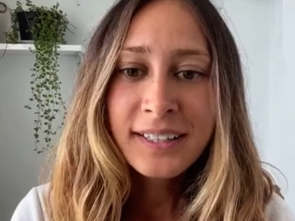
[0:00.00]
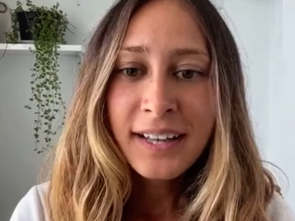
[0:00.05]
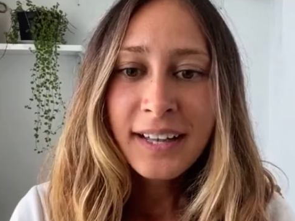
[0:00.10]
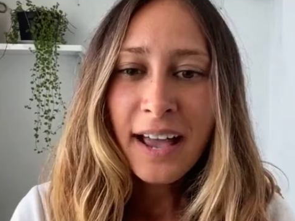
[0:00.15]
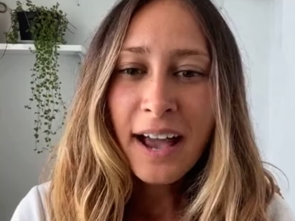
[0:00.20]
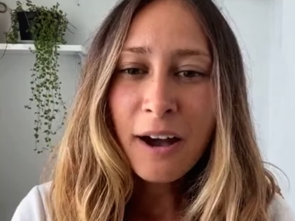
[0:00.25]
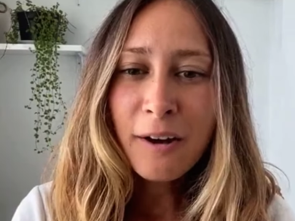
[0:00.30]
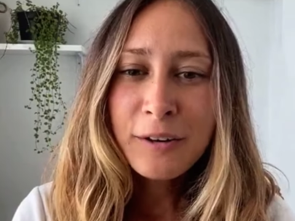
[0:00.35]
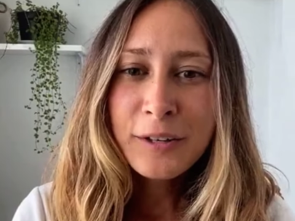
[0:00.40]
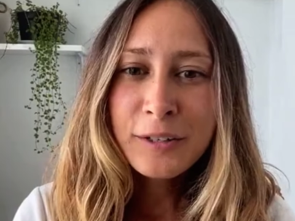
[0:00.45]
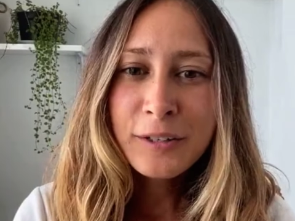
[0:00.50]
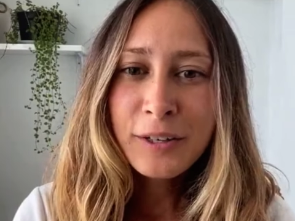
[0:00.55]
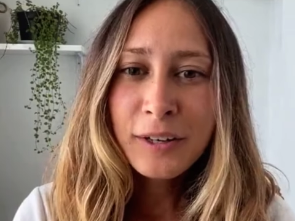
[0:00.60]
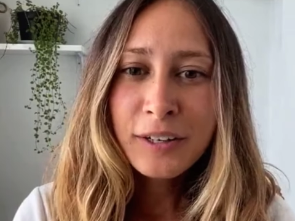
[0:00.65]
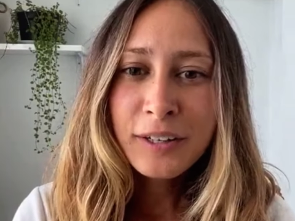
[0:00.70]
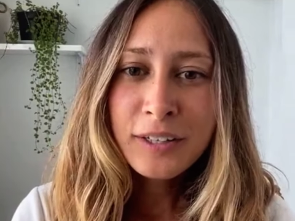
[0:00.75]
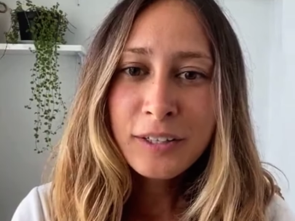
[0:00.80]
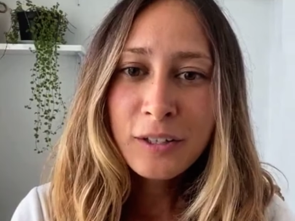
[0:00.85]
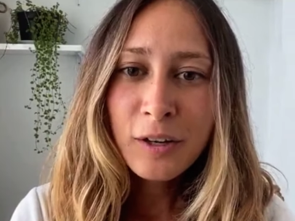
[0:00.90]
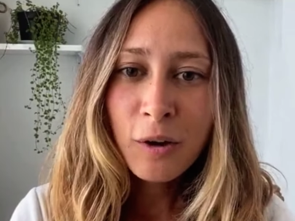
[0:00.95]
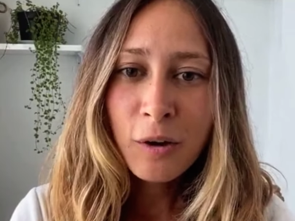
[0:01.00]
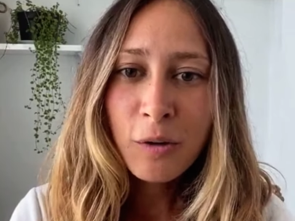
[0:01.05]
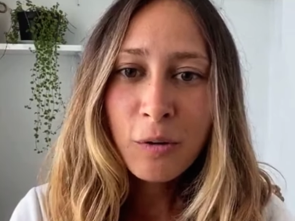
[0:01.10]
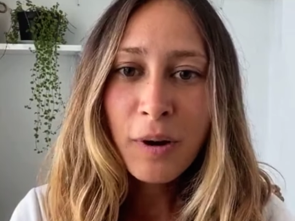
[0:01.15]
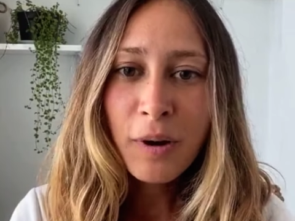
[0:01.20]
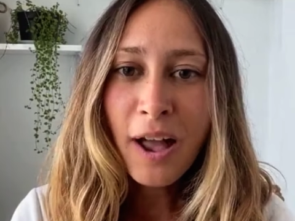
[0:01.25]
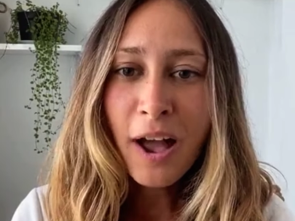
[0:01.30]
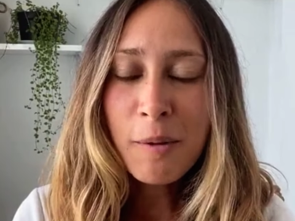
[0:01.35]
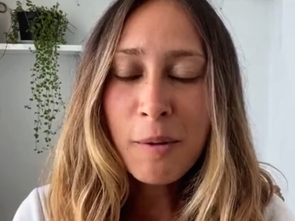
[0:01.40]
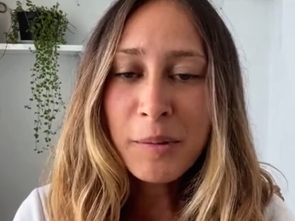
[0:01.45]
how are you going to know
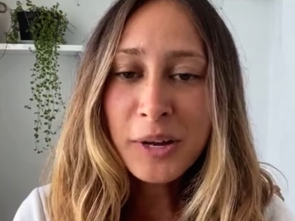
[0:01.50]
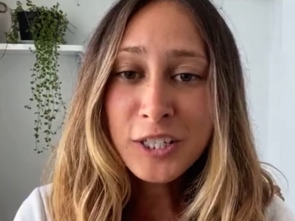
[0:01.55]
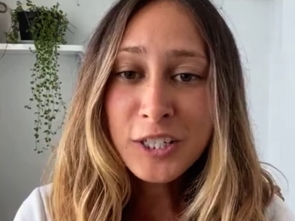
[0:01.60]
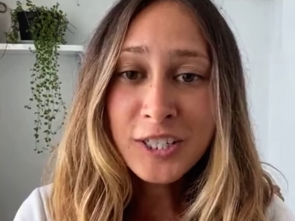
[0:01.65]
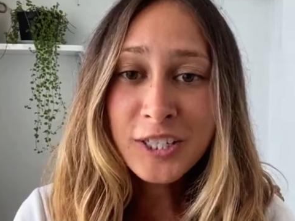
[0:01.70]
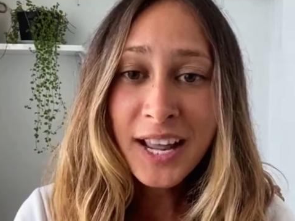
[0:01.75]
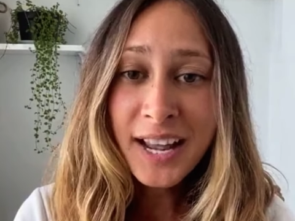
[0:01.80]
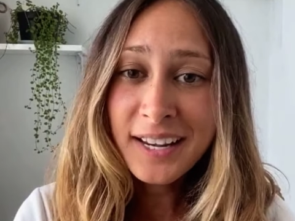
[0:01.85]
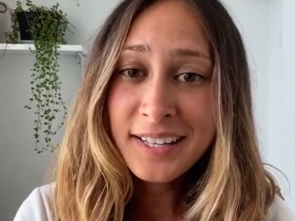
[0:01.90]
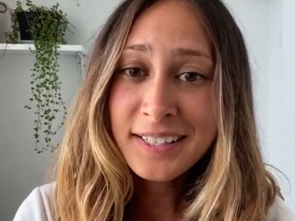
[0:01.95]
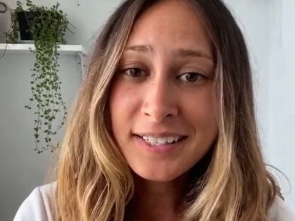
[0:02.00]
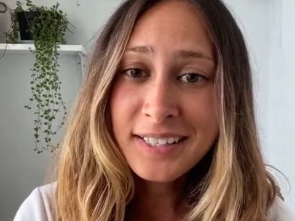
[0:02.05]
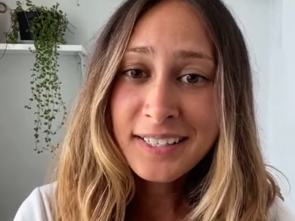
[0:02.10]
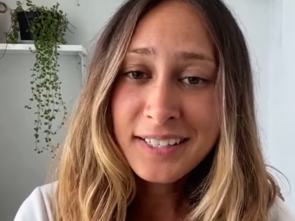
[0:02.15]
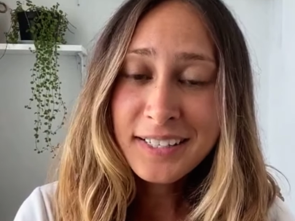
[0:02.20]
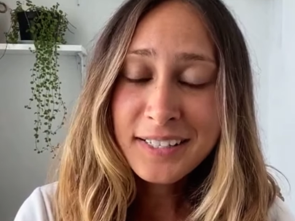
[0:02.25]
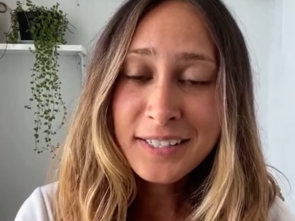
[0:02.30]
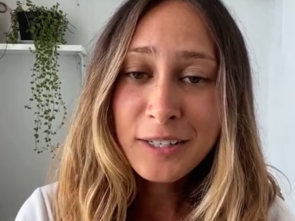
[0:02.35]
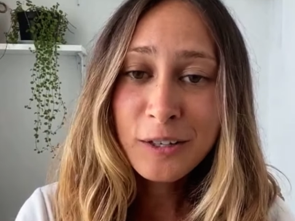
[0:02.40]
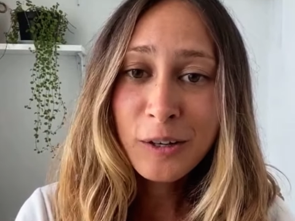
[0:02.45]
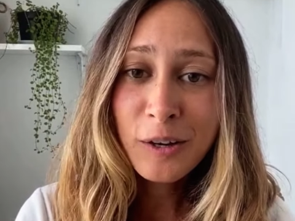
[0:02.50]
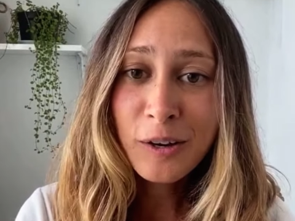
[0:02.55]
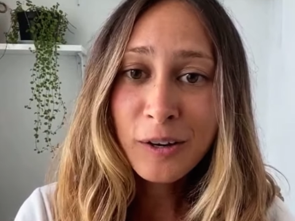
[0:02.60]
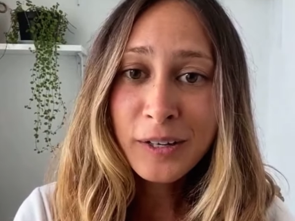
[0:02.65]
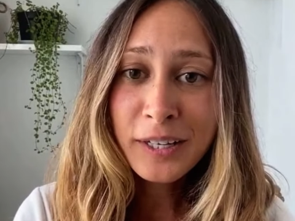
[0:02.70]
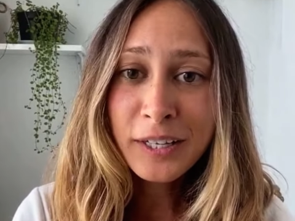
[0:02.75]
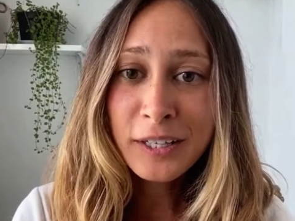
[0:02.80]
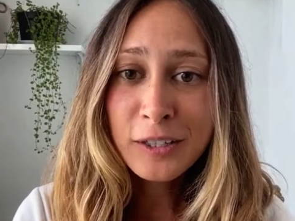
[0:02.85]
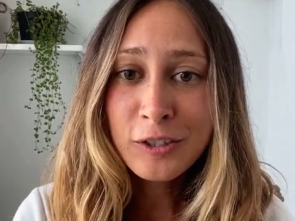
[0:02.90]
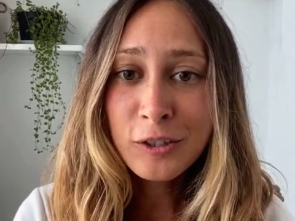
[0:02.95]
how much taxes you're
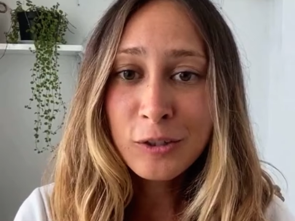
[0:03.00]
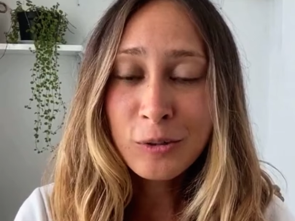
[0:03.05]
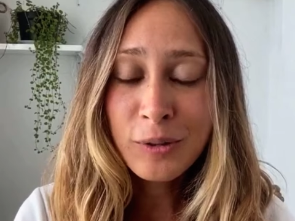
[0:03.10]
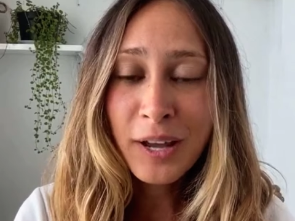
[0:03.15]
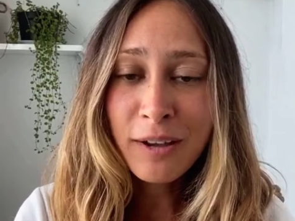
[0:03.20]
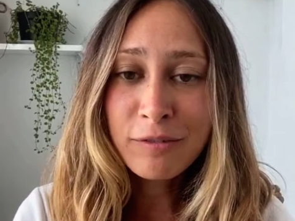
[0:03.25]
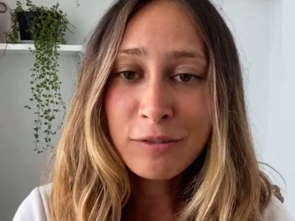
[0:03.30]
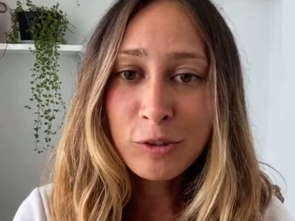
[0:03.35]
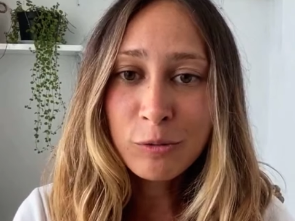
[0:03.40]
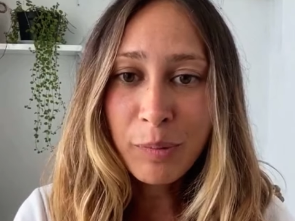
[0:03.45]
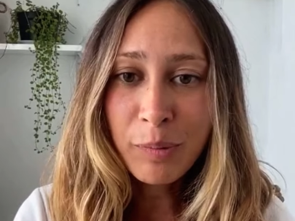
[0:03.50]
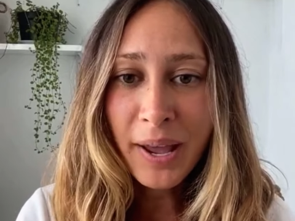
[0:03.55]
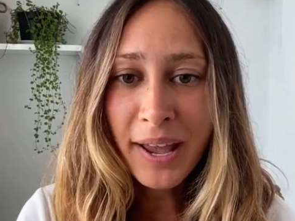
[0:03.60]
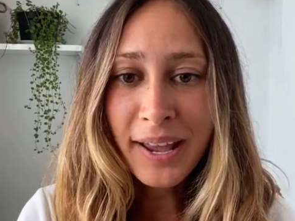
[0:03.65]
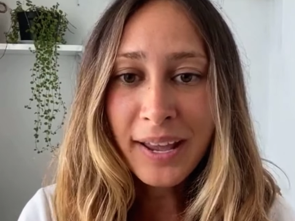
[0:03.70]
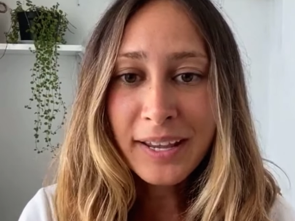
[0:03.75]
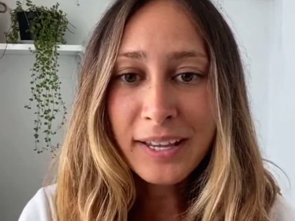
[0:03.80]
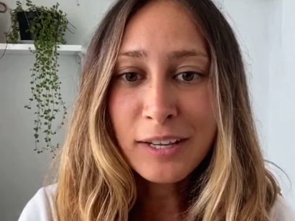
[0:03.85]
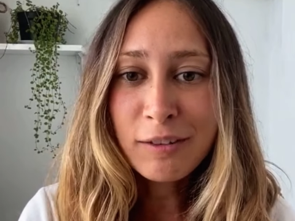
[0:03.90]
going to have to pay